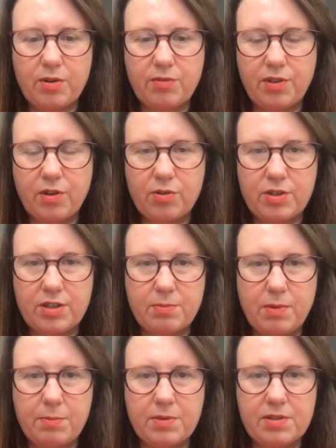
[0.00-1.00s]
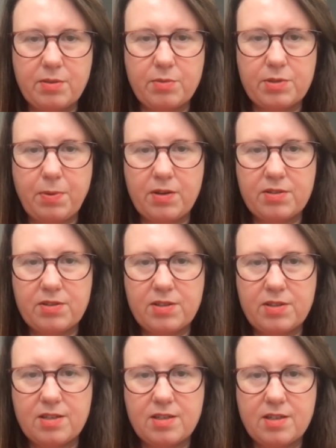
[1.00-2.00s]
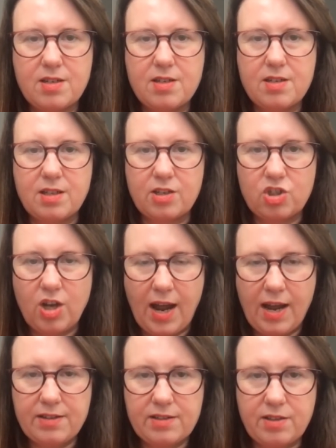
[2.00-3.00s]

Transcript: of the audience members that was posted in the chat.